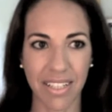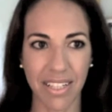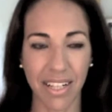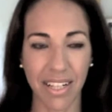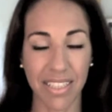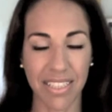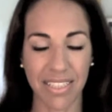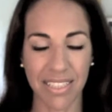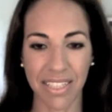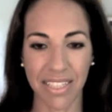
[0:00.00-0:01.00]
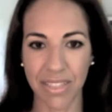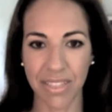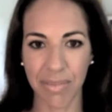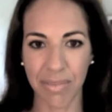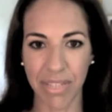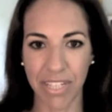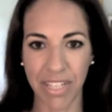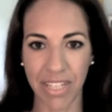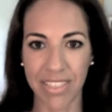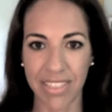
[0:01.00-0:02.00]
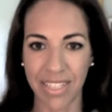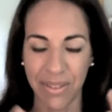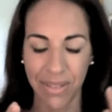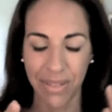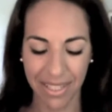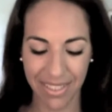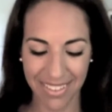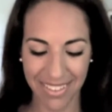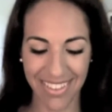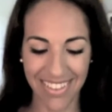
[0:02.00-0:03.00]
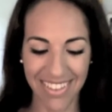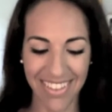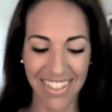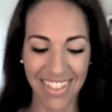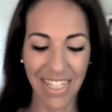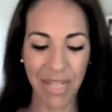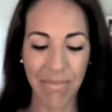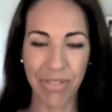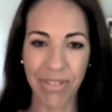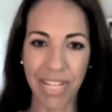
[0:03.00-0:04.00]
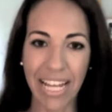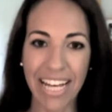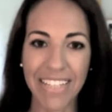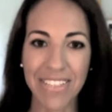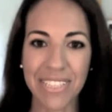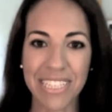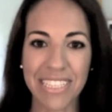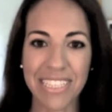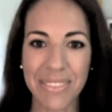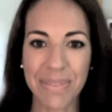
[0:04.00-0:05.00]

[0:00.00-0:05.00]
I just had to connect with my heart and say, okay, I'm gonna relax through this.